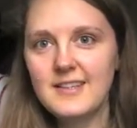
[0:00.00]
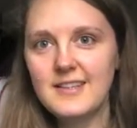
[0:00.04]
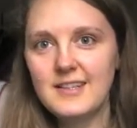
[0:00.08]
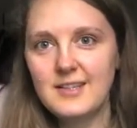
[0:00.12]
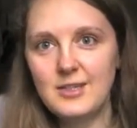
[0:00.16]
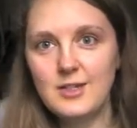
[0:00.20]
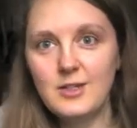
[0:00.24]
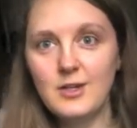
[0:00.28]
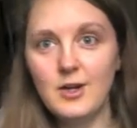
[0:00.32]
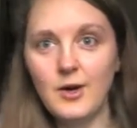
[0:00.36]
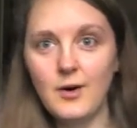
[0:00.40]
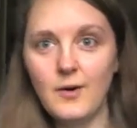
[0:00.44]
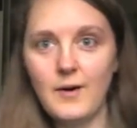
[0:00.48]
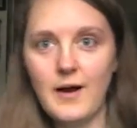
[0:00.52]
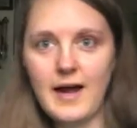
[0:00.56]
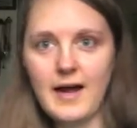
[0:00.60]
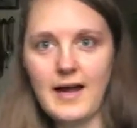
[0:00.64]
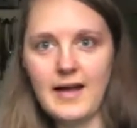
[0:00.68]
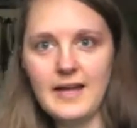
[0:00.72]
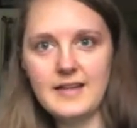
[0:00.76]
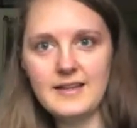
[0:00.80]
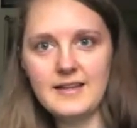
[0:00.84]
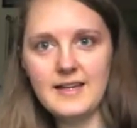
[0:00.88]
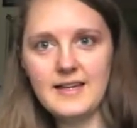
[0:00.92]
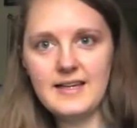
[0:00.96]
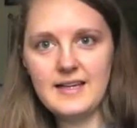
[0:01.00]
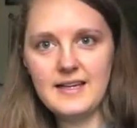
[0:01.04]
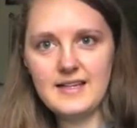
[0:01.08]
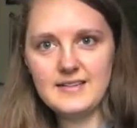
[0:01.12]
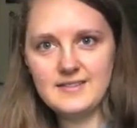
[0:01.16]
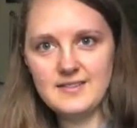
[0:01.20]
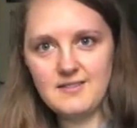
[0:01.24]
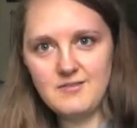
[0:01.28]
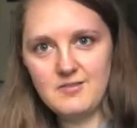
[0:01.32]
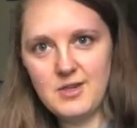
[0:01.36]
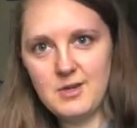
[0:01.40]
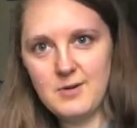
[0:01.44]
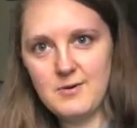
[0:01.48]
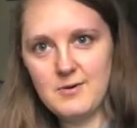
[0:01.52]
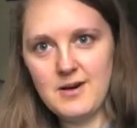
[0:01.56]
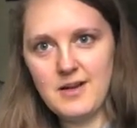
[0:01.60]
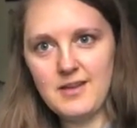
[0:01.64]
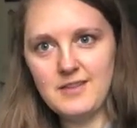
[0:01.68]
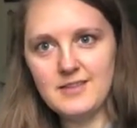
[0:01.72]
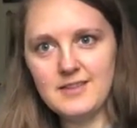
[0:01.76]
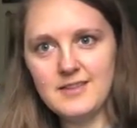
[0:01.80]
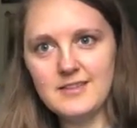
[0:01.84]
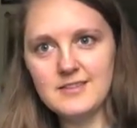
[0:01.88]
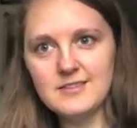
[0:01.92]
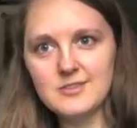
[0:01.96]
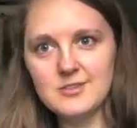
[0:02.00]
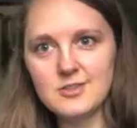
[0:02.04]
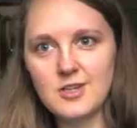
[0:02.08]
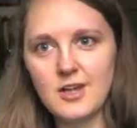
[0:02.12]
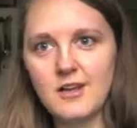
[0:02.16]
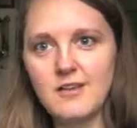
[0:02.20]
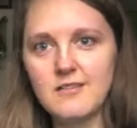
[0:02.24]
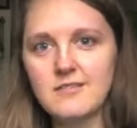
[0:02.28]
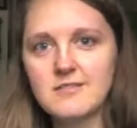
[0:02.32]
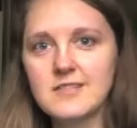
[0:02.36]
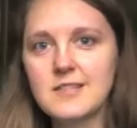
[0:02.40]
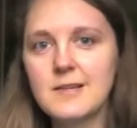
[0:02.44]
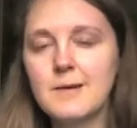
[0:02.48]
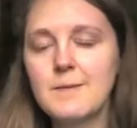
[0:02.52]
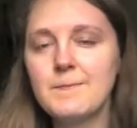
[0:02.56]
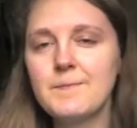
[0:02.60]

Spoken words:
you know, high, like as if they were on these shelves.